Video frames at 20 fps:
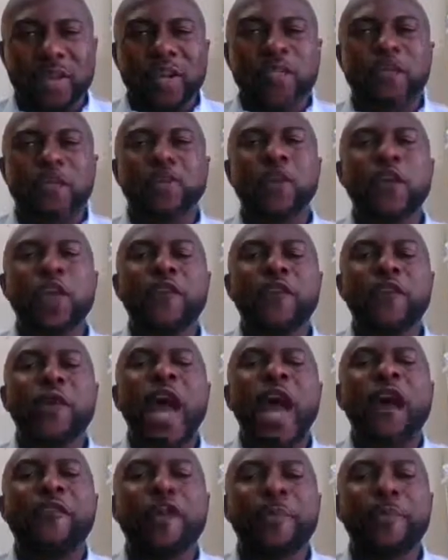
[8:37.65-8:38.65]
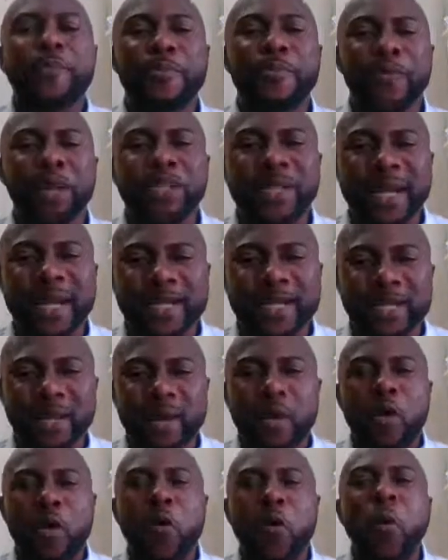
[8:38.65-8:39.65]
So if you have a project,
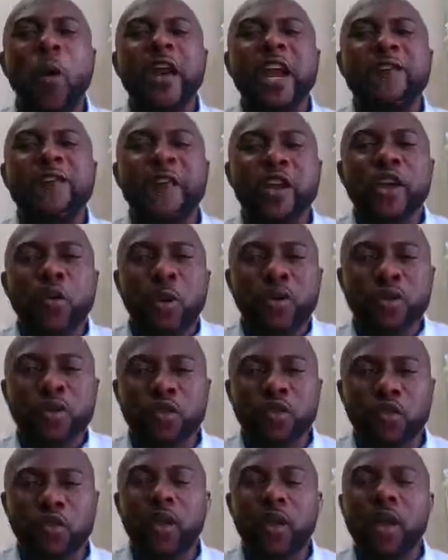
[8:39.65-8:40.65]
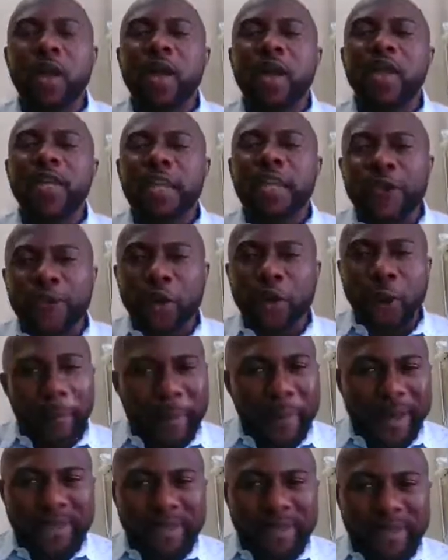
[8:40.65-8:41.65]
whatever you want to do, give your
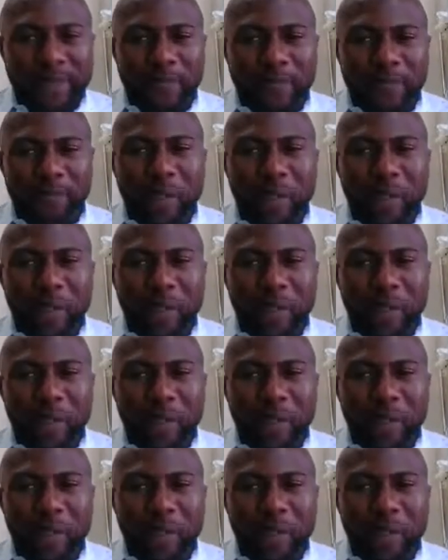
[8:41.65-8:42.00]
best.